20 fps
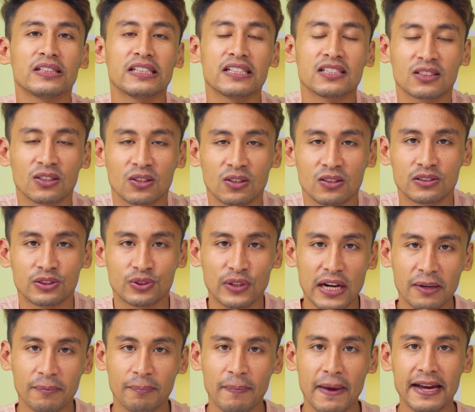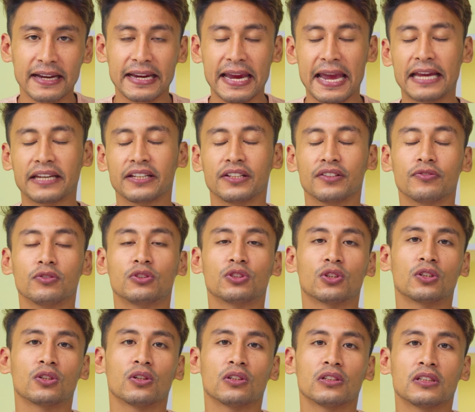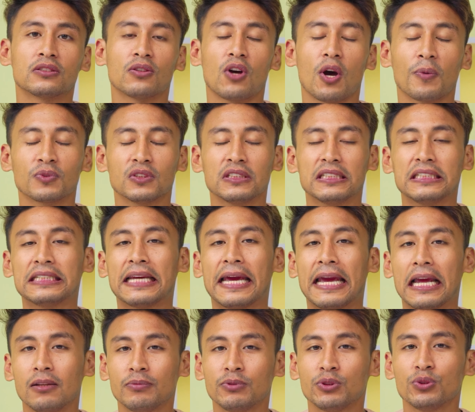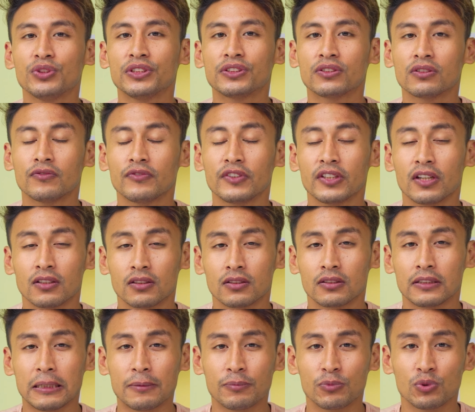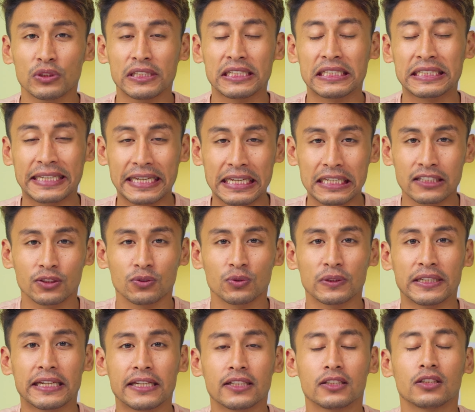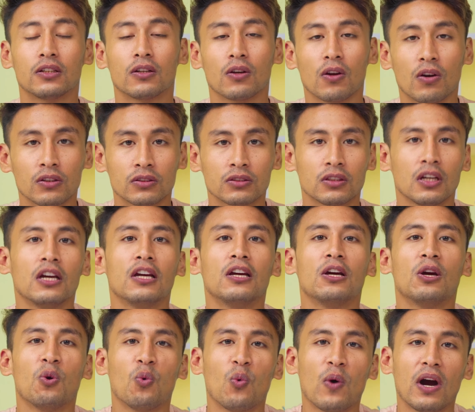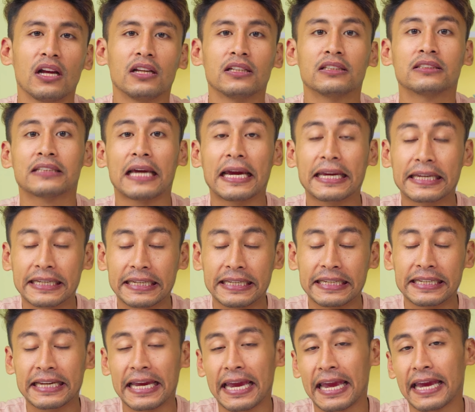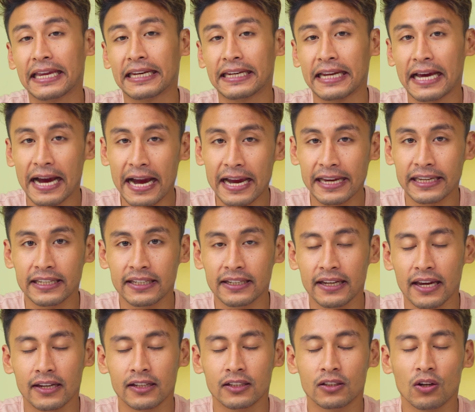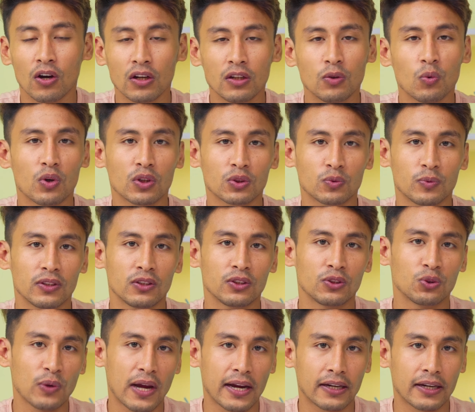is called track back, and if you turn on this option, it helps you return via the same route in case you get lost while cycling and hiking, and it only works with two